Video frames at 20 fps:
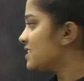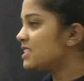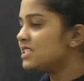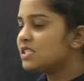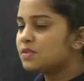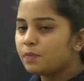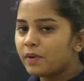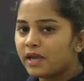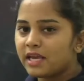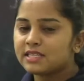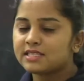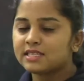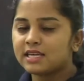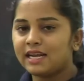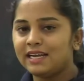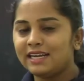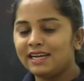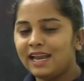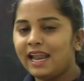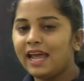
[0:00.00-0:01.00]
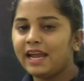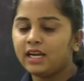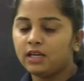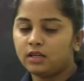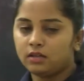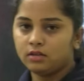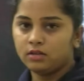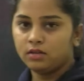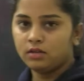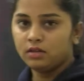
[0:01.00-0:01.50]
and space and
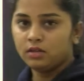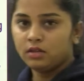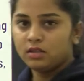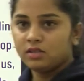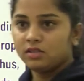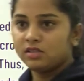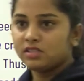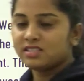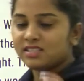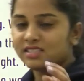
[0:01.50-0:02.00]
light. The